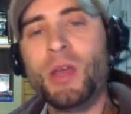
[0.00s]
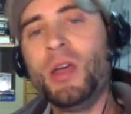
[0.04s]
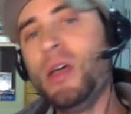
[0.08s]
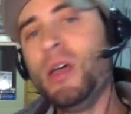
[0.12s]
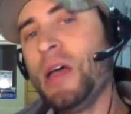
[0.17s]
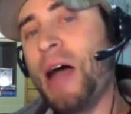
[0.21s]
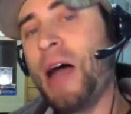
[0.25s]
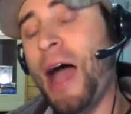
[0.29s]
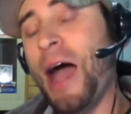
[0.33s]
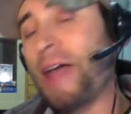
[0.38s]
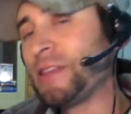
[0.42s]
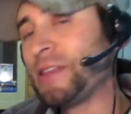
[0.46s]

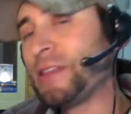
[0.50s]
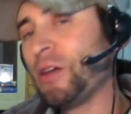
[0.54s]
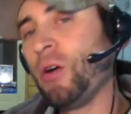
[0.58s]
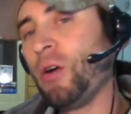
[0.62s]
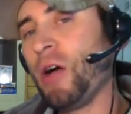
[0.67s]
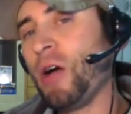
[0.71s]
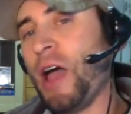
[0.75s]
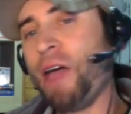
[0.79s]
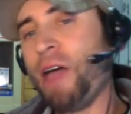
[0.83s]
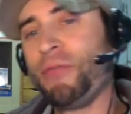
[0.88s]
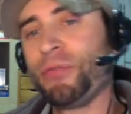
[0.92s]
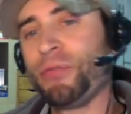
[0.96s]
I don't
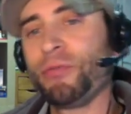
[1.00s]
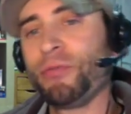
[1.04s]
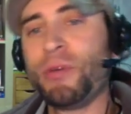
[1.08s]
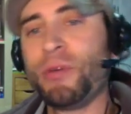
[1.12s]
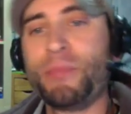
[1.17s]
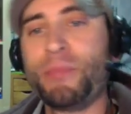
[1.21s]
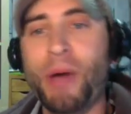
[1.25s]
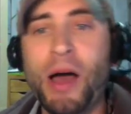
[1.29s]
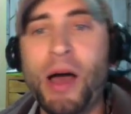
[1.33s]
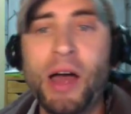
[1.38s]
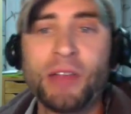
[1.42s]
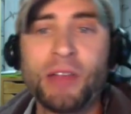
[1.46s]
have 3
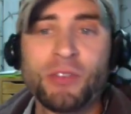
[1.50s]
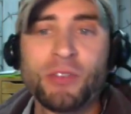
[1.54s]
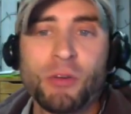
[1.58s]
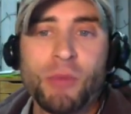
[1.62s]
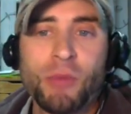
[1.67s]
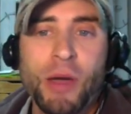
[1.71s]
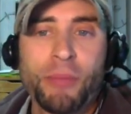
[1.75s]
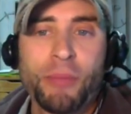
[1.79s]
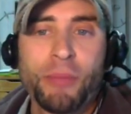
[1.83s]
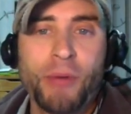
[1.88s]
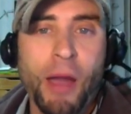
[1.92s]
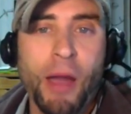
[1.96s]
ponds on
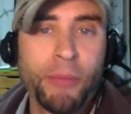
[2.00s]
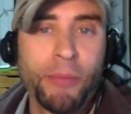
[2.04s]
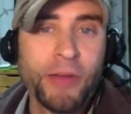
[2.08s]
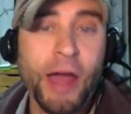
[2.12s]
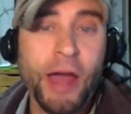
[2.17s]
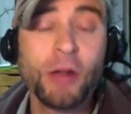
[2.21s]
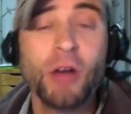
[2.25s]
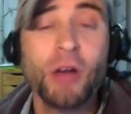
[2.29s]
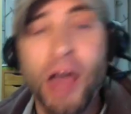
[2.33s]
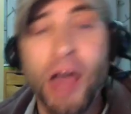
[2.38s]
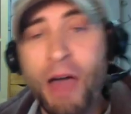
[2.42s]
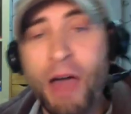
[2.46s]
my property. I
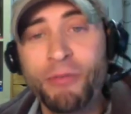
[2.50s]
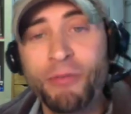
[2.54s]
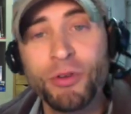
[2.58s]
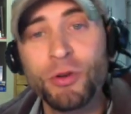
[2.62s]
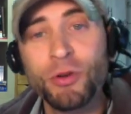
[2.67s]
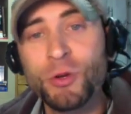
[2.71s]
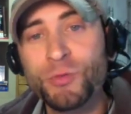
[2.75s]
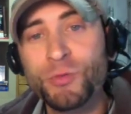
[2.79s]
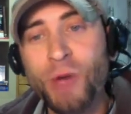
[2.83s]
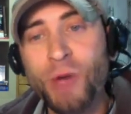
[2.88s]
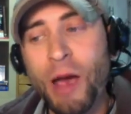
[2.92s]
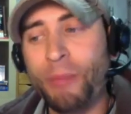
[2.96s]
don't have a
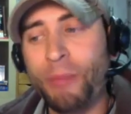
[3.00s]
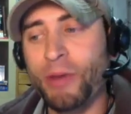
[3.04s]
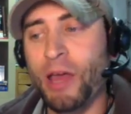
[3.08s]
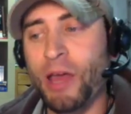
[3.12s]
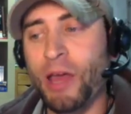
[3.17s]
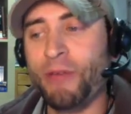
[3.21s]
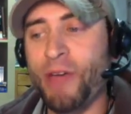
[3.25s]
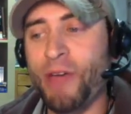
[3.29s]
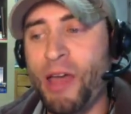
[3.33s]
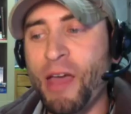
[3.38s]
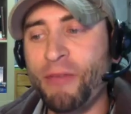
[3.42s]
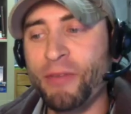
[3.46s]
huge property. I
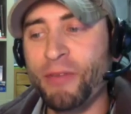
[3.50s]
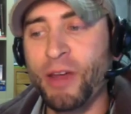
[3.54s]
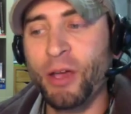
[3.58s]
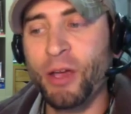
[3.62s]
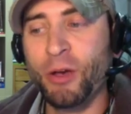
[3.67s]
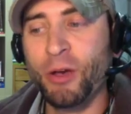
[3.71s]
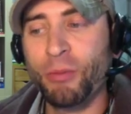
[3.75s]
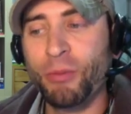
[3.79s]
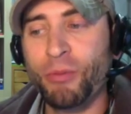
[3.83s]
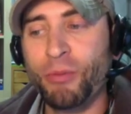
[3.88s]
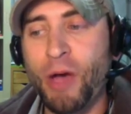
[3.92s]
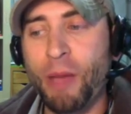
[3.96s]
have half an
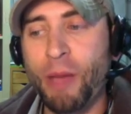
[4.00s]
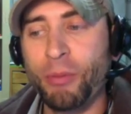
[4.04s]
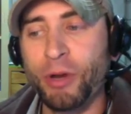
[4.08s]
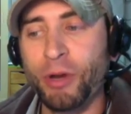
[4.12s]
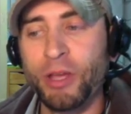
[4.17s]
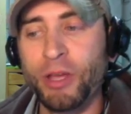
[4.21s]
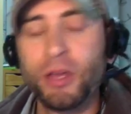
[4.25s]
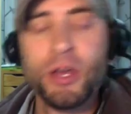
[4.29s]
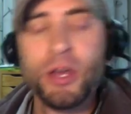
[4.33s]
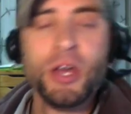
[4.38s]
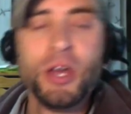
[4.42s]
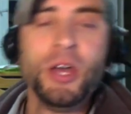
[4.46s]
acre property.
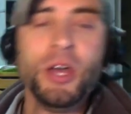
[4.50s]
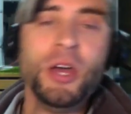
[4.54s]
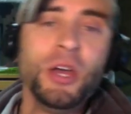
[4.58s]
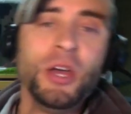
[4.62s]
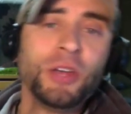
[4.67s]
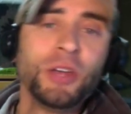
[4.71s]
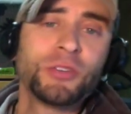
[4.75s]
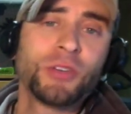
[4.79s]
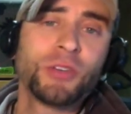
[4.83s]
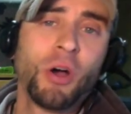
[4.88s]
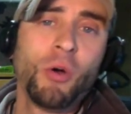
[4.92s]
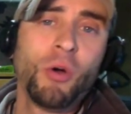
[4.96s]

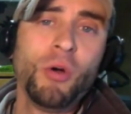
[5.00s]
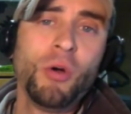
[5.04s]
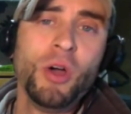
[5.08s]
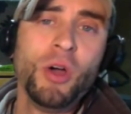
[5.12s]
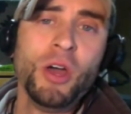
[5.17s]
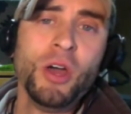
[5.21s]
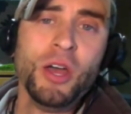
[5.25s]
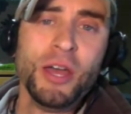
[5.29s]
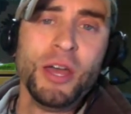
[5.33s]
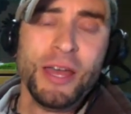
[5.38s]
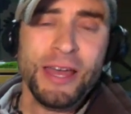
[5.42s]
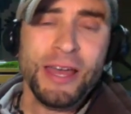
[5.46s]
So
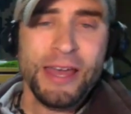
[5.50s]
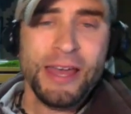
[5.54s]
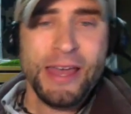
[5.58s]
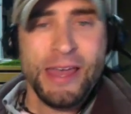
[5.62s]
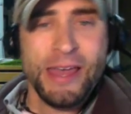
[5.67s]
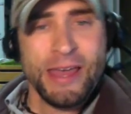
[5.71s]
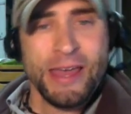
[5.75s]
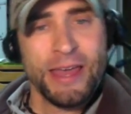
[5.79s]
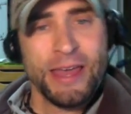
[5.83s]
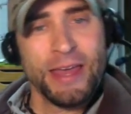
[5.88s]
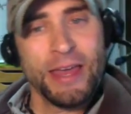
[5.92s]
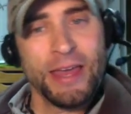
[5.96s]

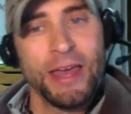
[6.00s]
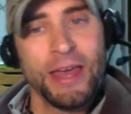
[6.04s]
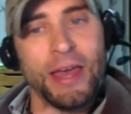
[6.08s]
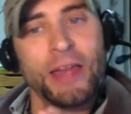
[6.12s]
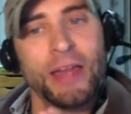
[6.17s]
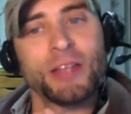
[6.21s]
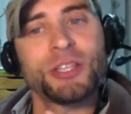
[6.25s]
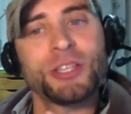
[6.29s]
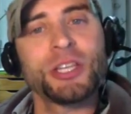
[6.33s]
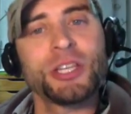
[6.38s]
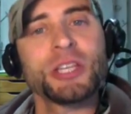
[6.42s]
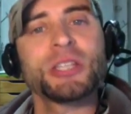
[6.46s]

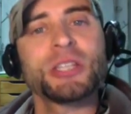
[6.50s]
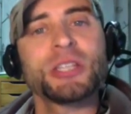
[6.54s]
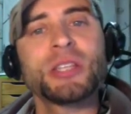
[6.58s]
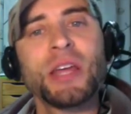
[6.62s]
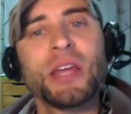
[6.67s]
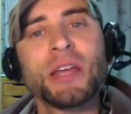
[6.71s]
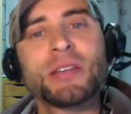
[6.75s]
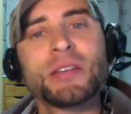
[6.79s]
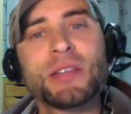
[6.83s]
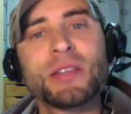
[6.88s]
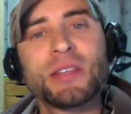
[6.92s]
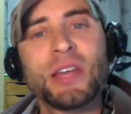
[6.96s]
it just
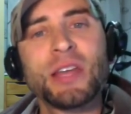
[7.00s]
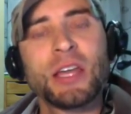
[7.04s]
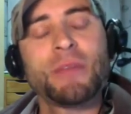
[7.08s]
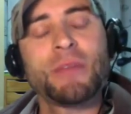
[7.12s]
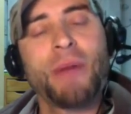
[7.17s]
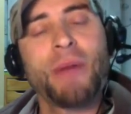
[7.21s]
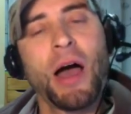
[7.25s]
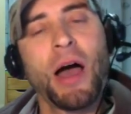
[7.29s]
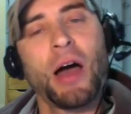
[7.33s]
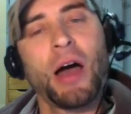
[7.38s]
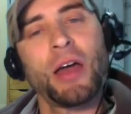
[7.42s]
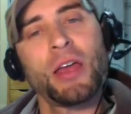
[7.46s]
things to think
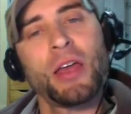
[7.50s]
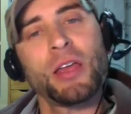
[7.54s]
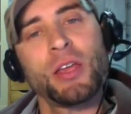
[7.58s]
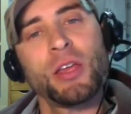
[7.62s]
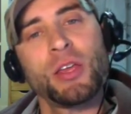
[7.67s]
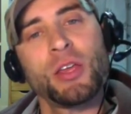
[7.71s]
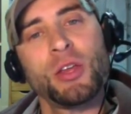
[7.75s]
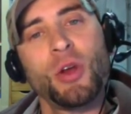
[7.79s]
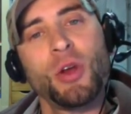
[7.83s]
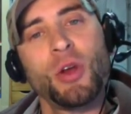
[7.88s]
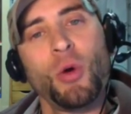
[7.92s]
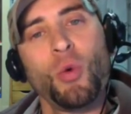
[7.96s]
about.
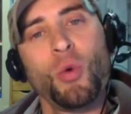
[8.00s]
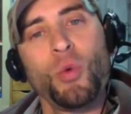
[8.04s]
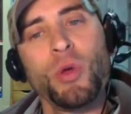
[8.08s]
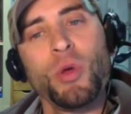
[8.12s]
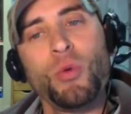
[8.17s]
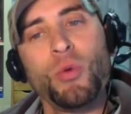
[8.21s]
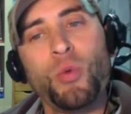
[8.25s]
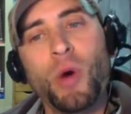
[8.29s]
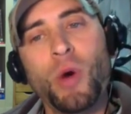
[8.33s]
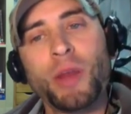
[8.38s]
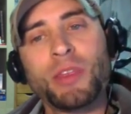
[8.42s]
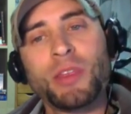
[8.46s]
We
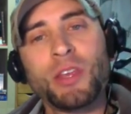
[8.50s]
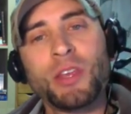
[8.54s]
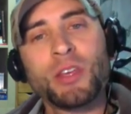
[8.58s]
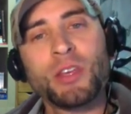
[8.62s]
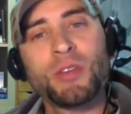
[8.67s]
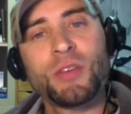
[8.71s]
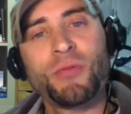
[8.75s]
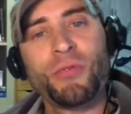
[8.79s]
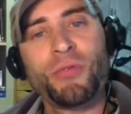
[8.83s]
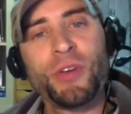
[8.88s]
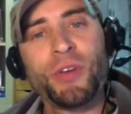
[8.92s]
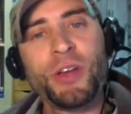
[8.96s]
want this
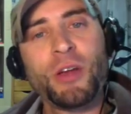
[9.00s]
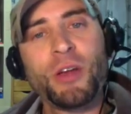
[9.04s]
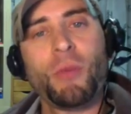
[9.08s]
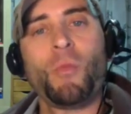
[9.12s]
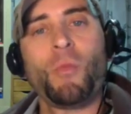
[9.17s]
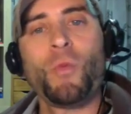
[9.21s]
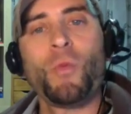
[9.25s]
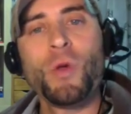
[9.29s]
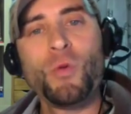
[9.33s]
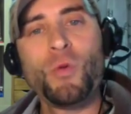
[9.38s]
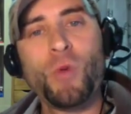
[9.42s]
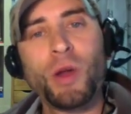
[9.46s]
freedom.
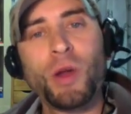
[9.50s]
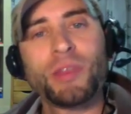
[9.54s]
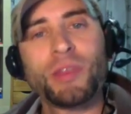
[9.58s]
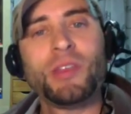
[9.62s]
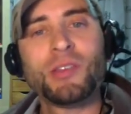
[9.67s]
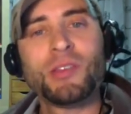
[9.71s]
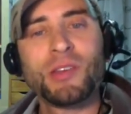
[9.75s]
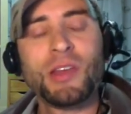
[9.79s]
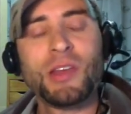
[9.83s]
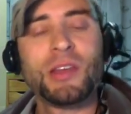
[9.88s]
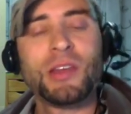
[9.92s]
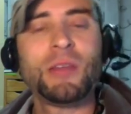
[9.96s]
We want
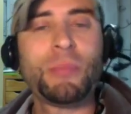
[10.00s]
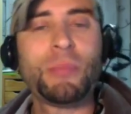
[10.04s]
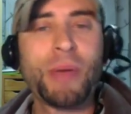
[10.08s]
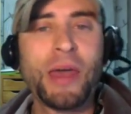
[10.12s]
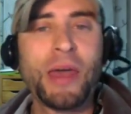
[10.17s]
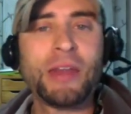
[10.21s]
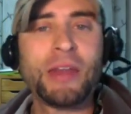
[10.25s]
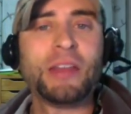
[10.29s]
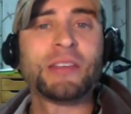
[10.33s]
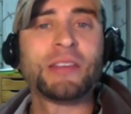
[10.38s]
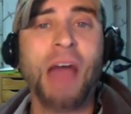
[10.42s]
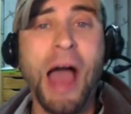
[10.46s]
this
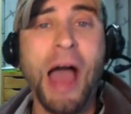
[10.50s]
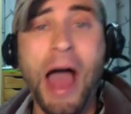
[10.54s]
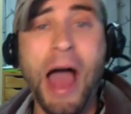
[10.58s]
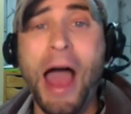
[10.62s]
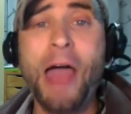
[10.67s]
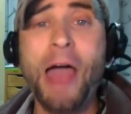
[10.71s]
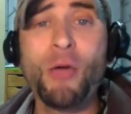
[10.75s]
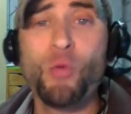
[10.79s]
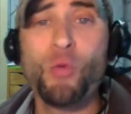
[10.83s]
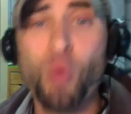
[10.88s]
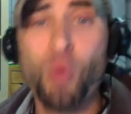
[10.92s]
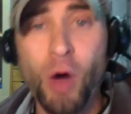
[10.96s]
independence. I
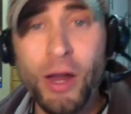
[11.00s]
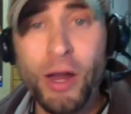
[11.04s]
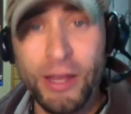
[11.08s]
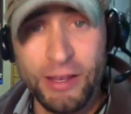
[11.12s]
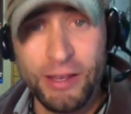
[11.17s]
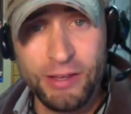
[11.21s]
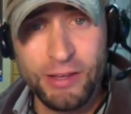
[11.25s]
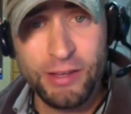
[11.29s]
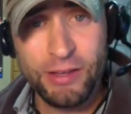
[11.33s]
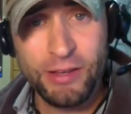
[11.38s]
want it.